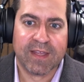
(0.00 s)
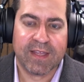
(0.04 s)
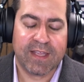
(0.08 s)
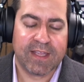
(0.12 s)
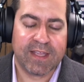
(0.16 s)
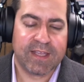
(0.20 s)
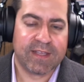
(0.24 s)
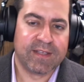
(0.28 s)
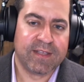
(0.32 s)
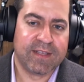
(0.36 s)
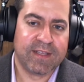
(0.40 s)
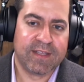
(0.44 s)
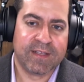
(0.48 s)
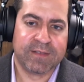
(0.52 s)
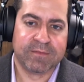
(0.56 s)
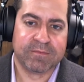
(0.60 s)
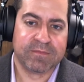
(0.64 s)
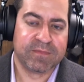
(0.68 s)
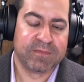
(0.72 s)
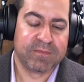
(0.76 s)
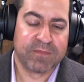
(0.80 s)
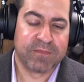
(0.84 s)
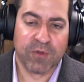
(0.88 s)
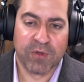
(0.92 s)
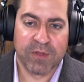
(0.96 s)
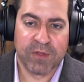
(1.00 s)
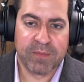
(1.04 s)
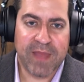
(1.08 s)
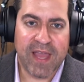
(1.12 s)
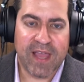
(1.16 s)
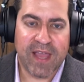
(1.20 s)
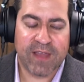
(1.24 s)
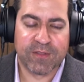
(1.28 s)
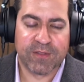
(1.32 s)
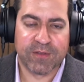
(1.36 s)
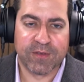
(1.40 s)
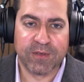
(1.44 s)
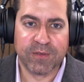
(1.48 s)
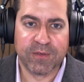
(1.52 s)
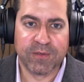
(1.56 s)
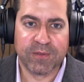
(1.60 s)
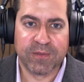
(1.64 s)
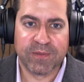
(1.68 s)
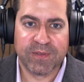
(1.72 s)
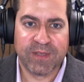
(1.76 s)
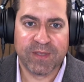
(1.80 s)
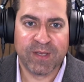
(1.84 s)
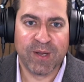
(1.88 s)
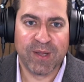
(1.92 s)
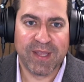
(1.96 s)
it, in going back
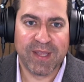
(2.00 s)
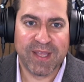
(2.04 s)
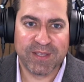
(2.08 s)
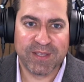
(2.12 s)
through, you know,